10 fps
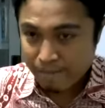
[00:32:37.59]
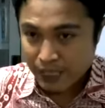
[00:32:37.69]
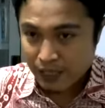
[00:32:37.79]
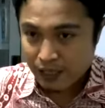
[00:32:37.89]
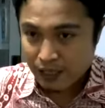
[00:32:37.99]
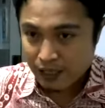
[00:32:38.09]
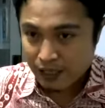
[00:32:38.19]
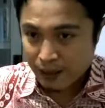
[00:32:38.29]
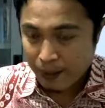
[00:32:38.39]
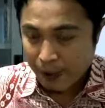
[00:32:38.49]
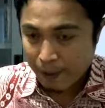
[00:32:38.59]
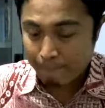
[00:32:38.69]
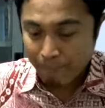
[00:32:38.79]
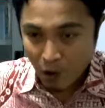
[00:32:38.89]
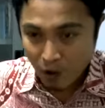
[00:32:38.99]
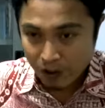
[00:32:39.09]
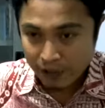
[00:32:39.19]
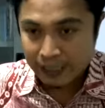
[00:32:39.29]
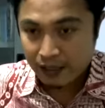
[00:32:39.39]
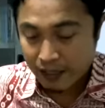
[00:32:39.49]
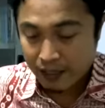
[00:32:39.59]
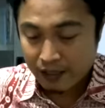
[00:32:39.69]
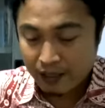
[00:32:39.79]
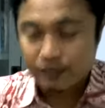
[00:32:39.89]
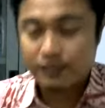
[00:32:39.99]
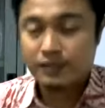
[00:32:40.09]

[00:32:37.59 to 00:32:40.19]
a more clear